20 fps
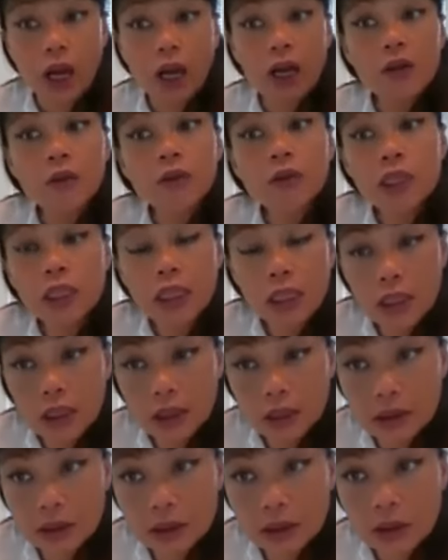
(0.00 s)
I
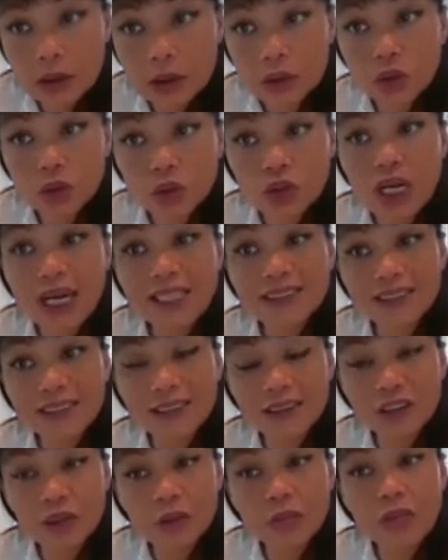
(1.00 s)
relate to the
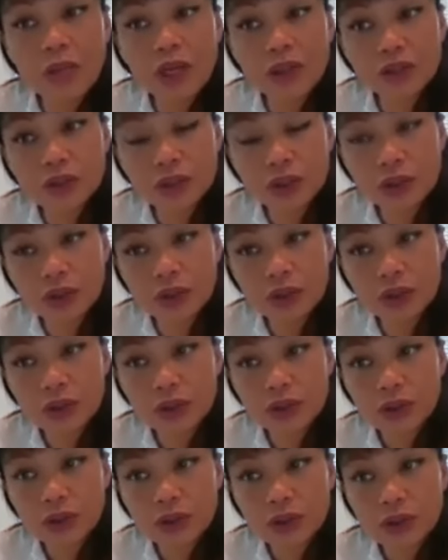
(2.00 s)
Ascended
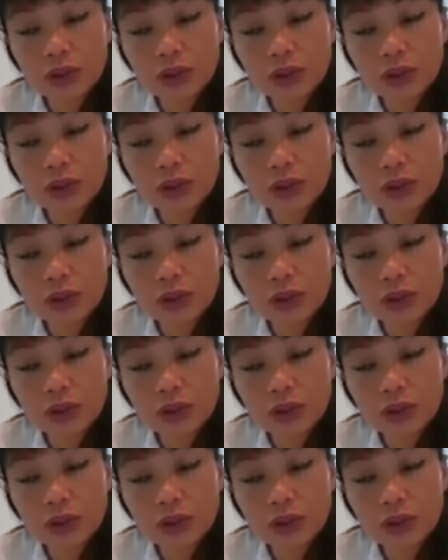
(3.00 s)
Masters.